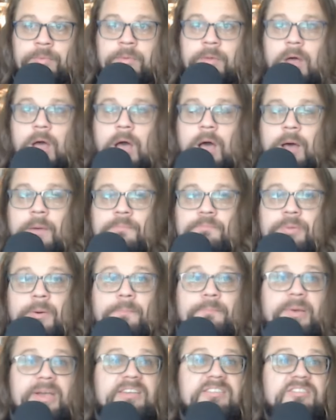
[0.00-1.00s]
but
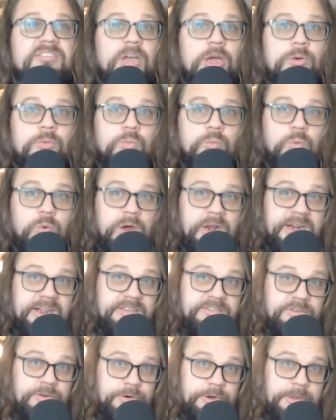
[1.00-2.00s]
based on what has
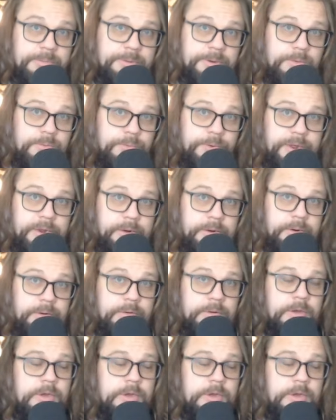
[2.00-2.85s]
already been written.